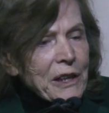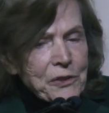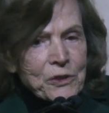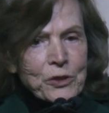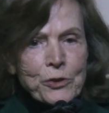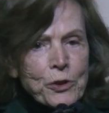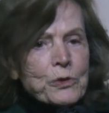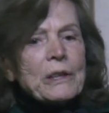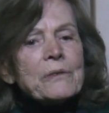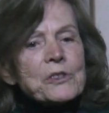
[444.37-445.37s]
put them
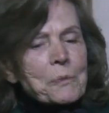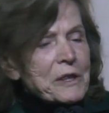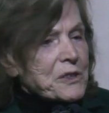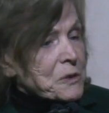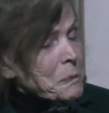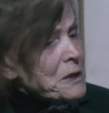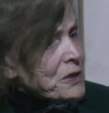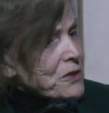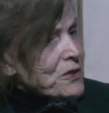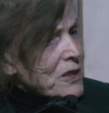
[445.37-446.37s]
together, and you don't have as
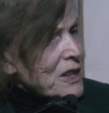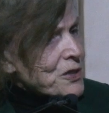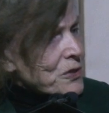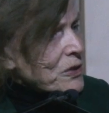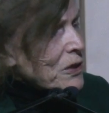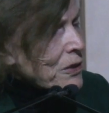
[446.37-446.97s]
many species